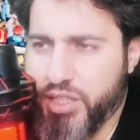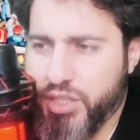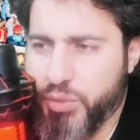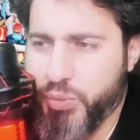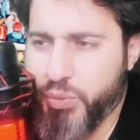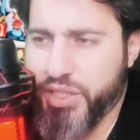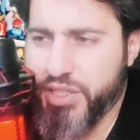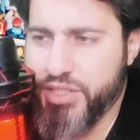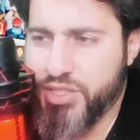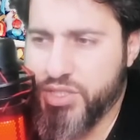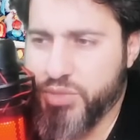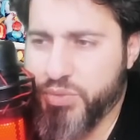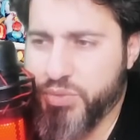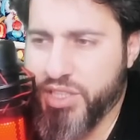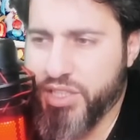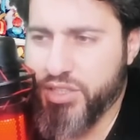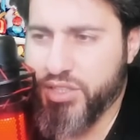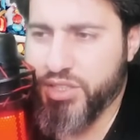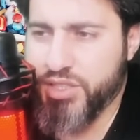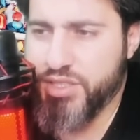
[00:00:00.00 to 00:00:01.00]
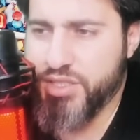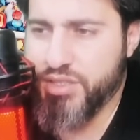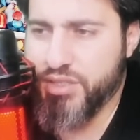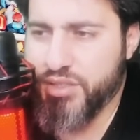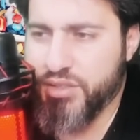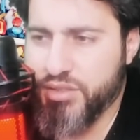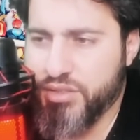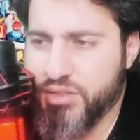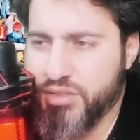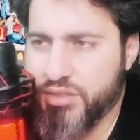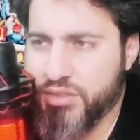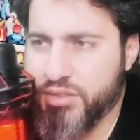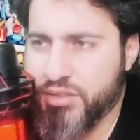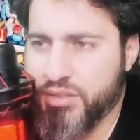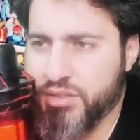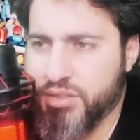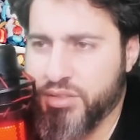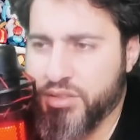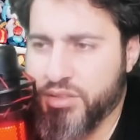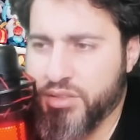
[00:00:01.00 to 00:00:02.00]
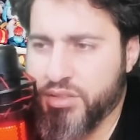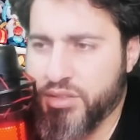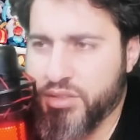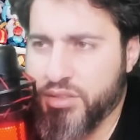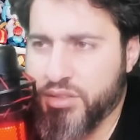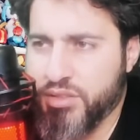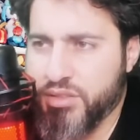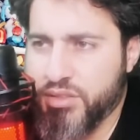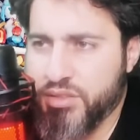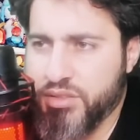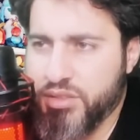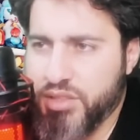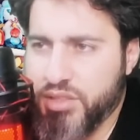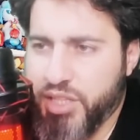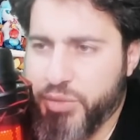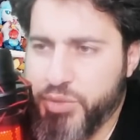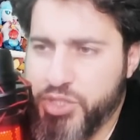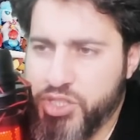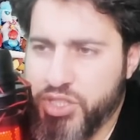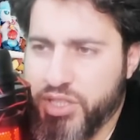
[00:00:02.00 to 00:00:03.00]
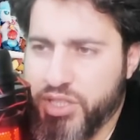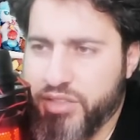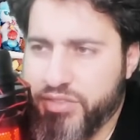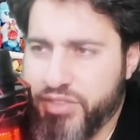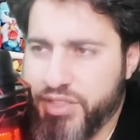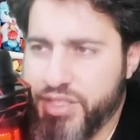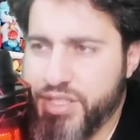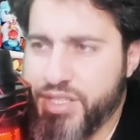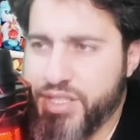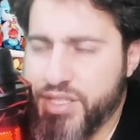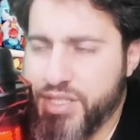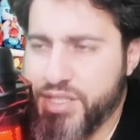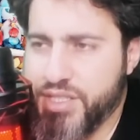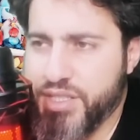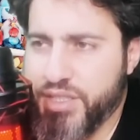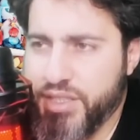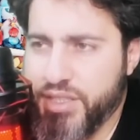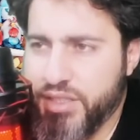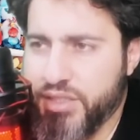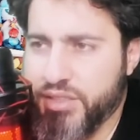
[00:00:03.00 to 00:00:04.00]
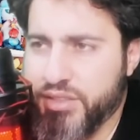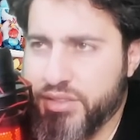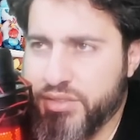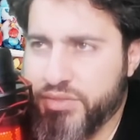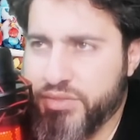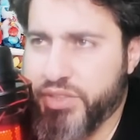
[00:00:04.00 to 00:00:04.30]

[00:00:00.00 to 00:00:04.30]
away, so we can just, yeah, we should live this easily.